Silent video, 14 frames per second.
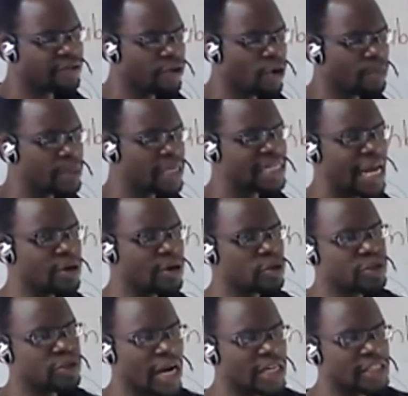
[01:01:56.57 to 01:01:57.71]
from internal
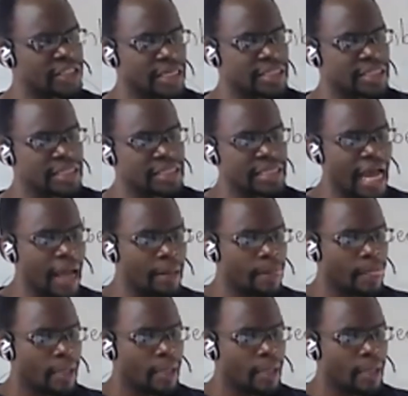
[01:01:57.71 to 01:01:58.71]
structures, yeah?